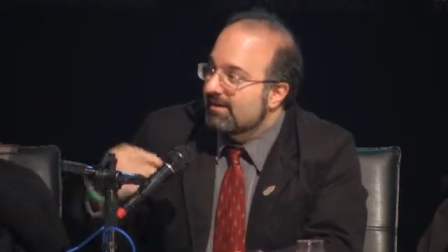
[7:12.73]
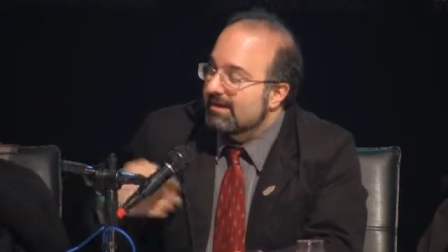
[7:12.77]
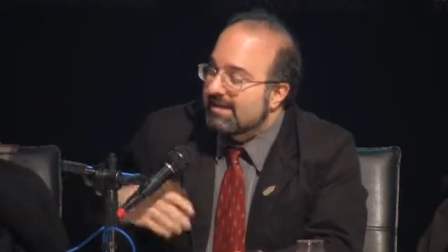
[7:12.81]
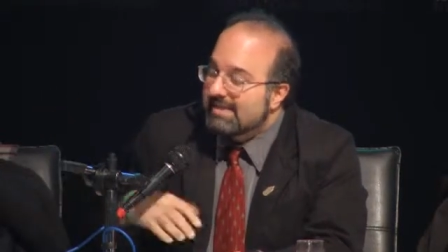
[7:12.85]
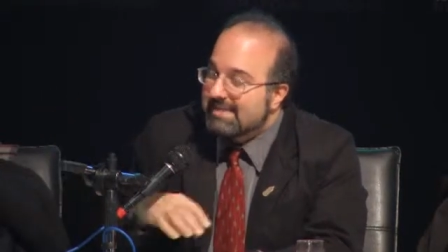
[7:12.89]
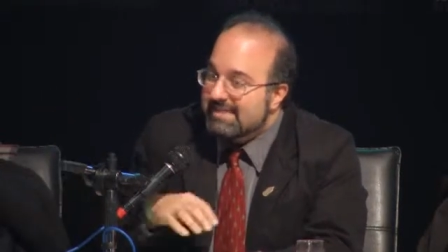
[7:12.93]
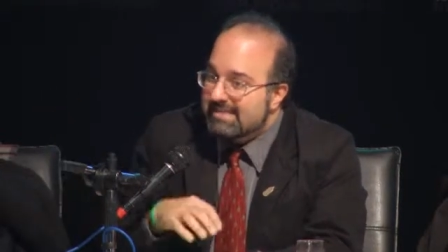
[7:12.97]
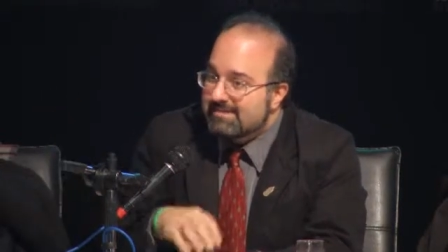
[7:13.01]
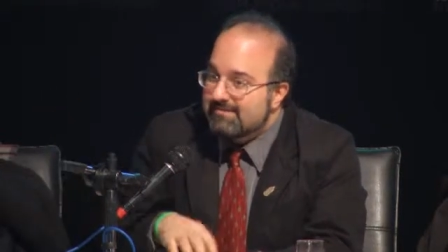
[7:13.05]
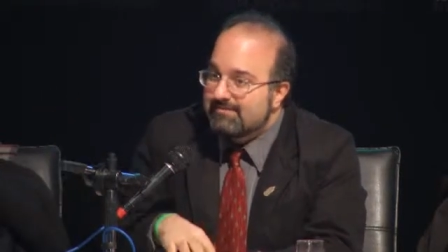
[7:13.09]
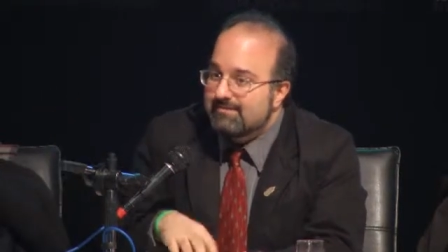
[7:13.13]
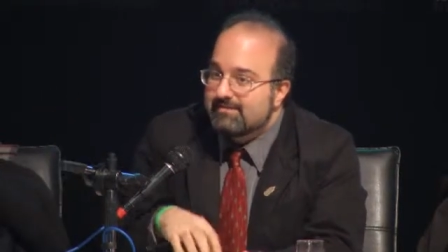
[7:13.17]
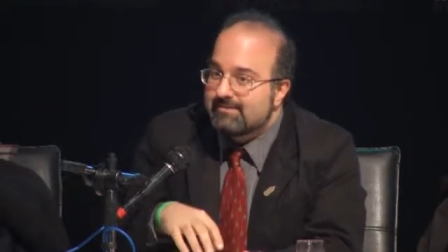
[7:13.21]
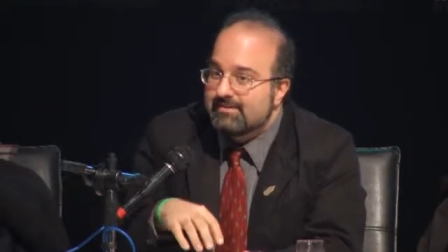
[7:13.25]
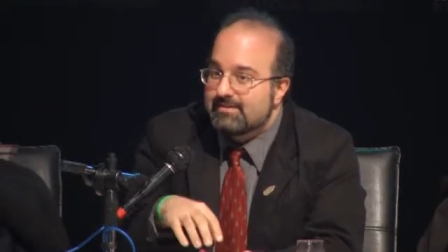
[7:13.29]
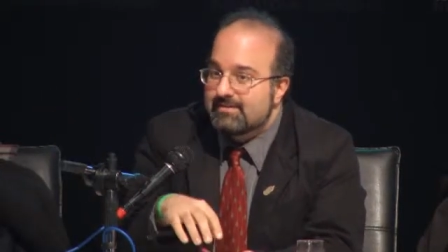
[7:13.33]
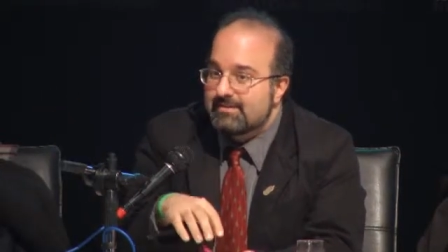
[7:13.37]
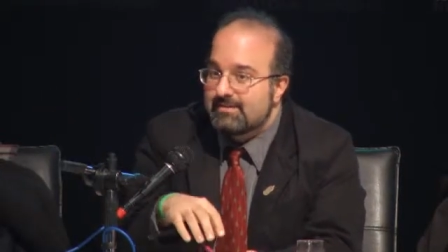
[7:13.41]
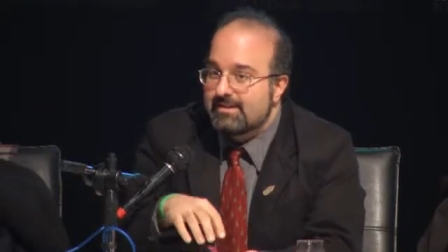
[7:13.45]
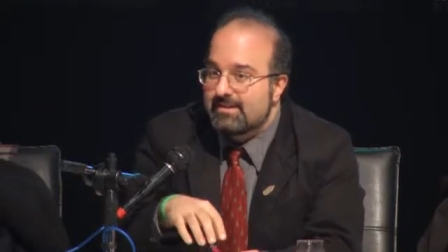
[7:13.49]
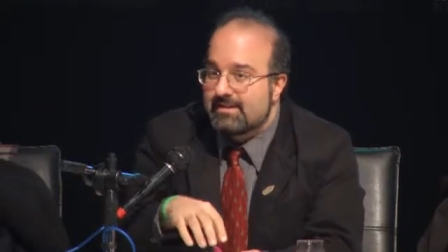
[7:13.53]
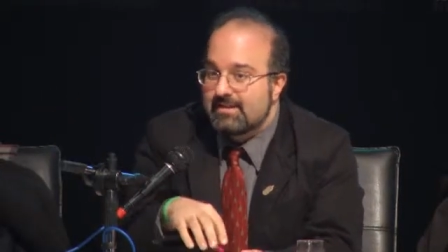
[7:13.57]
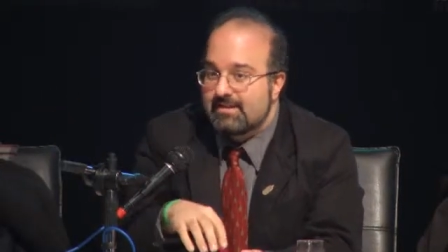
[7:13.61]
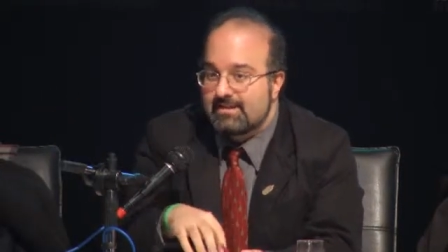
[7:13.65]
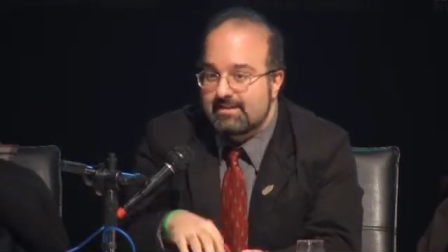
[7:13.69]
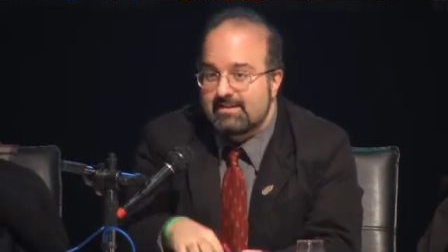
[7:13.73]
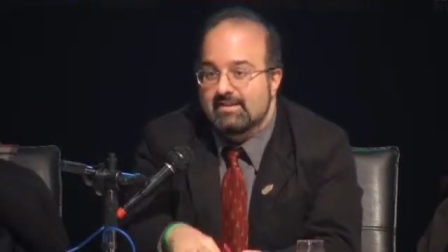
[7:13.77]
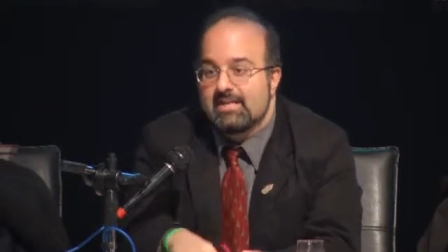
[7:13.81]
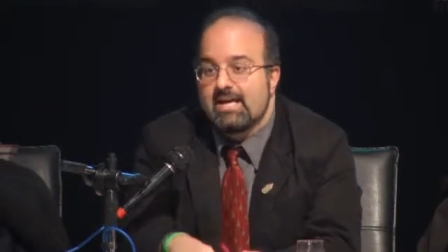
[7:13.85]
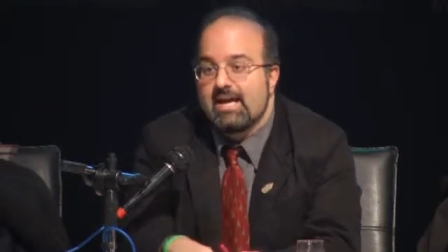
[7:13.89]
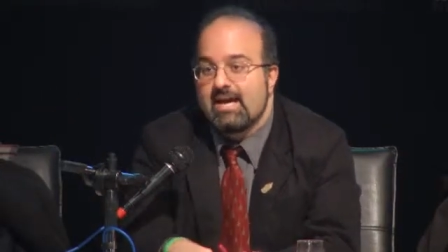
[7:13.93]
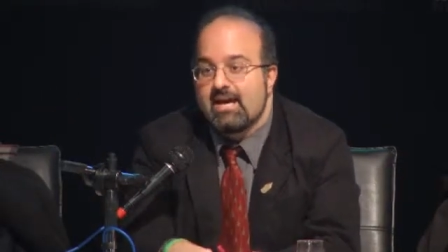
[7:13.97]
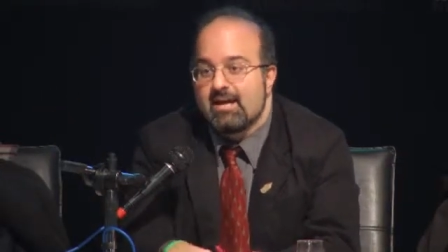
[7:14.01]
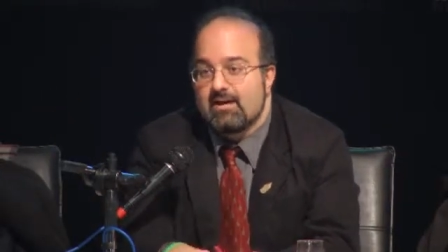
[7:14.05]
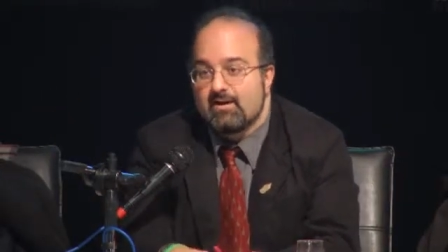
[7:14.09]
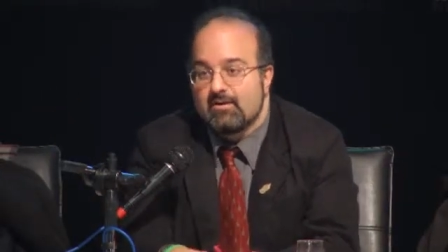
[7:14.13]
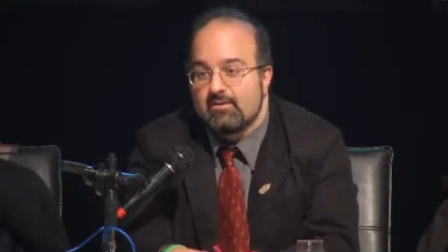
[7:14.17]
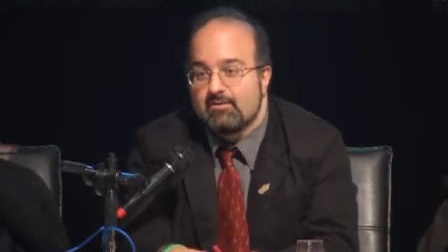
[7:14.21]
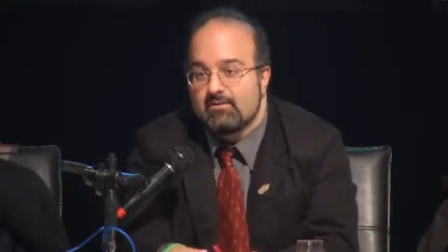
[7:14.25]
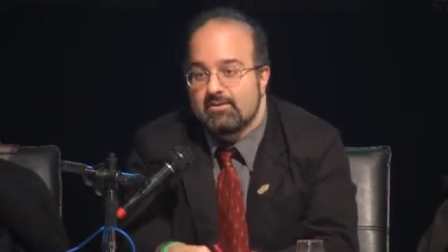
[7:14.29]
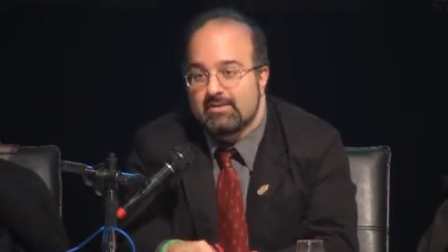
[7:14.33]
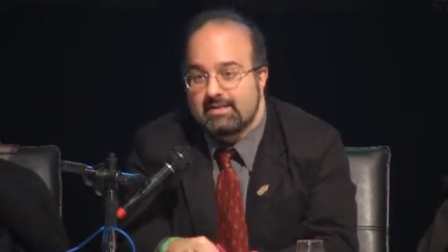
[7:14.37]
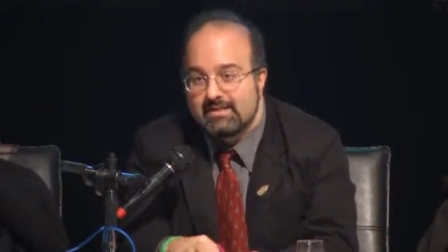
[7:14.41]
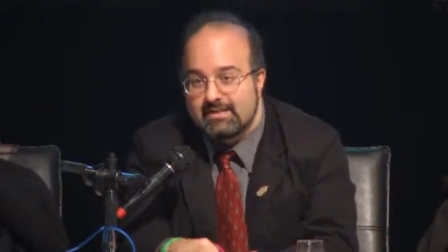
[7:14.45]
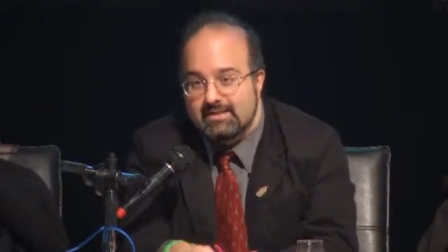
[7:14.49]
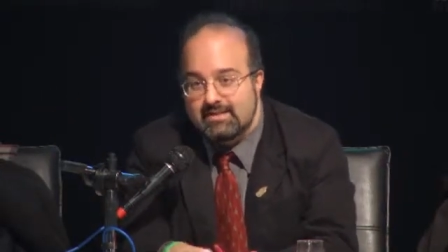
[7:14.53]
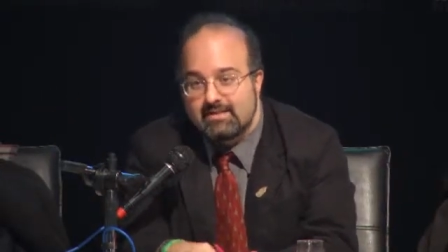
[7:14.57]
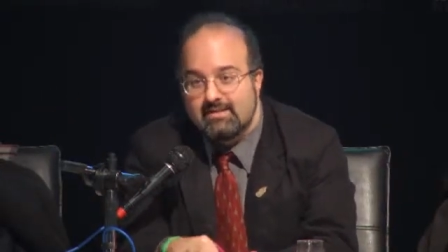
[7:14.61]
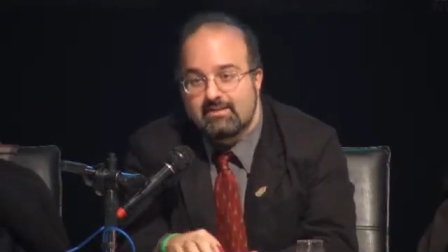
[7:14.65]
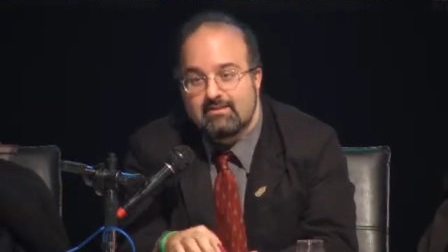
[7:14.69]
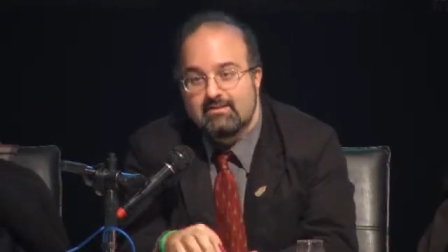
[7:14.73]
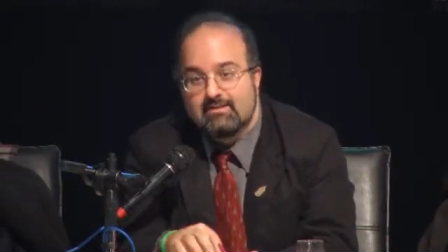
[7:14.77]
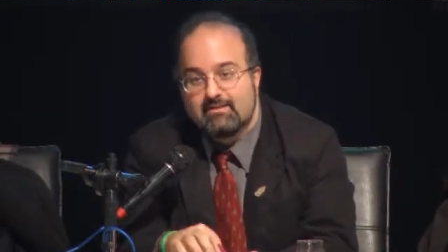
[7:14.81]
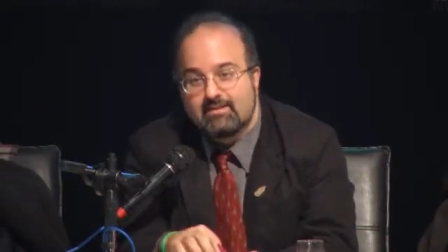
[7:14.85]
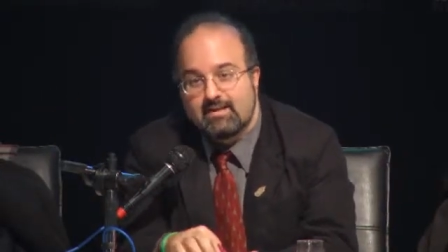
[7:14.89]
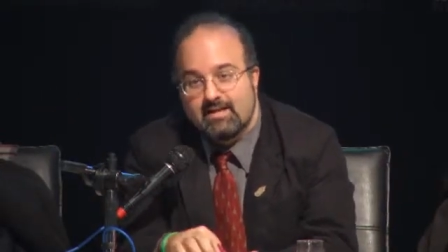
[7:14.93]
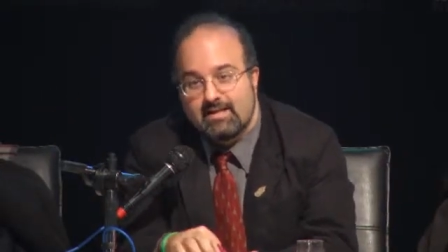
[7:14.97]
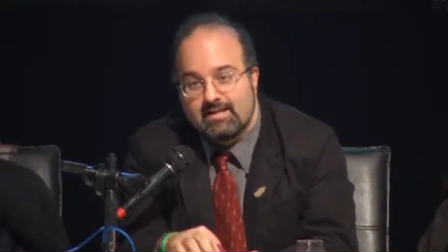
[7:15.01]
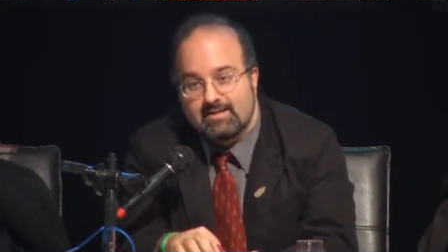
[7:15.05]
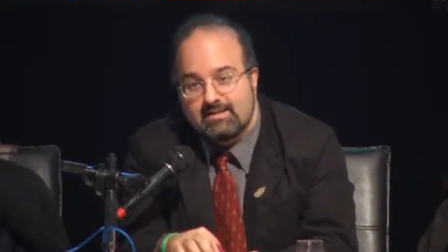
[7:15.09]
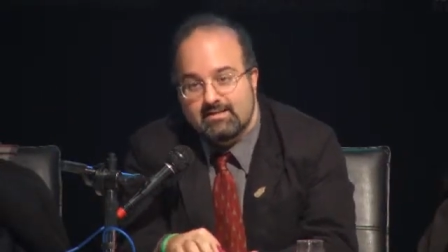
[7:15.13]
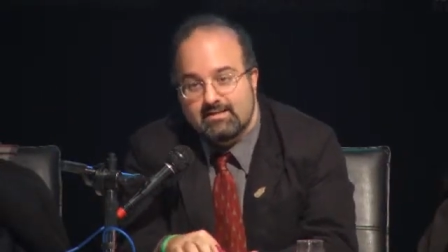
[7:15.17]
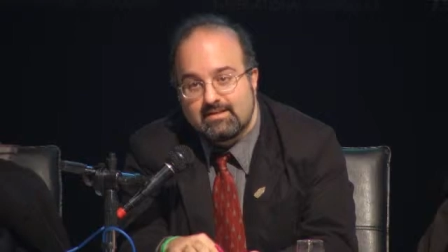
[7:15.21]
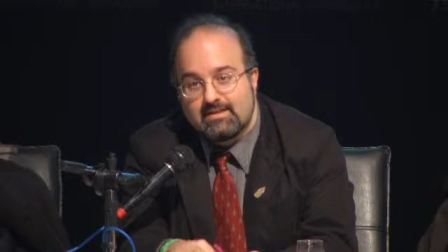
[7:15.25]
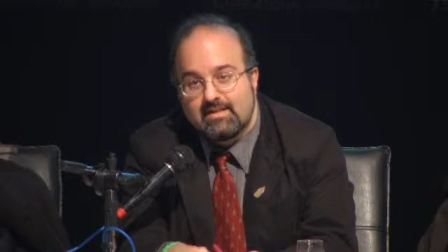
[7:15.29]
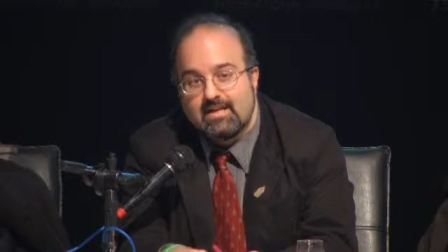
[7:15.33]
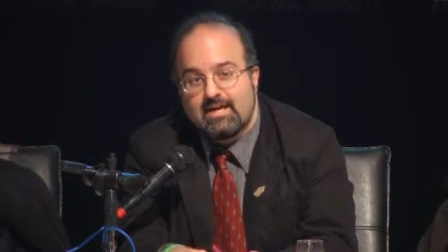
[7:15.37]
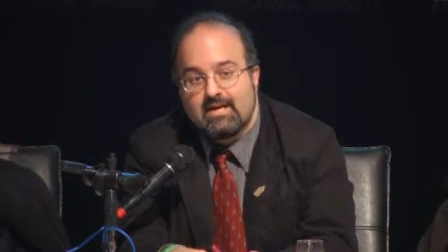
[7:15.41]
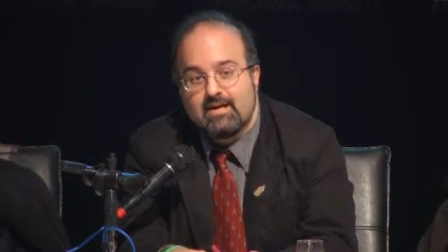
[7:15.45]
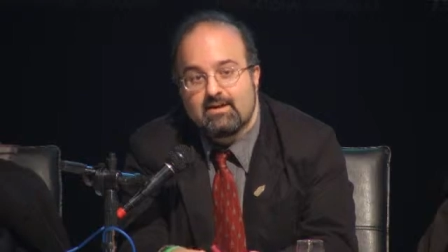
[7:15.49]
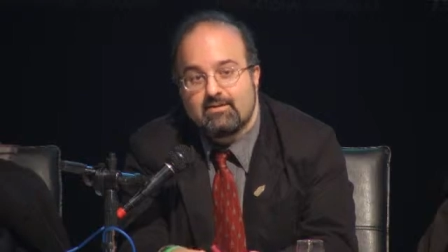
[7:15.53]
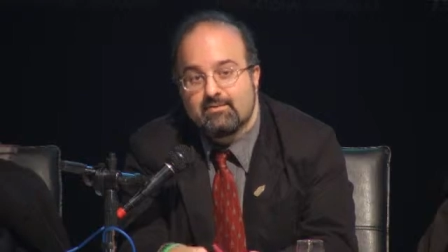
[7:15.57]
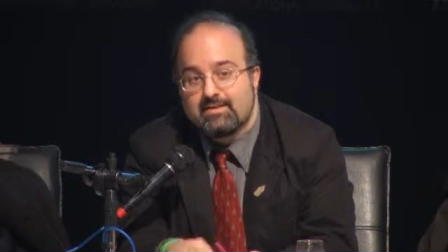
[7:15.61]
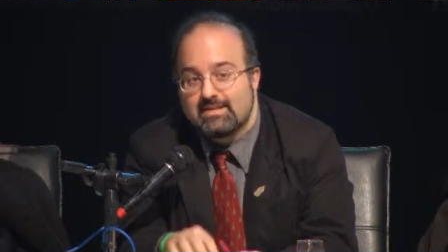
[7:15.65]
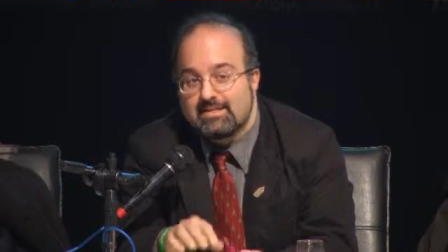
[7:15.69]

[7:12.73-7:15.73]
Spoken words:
Even now, here and now,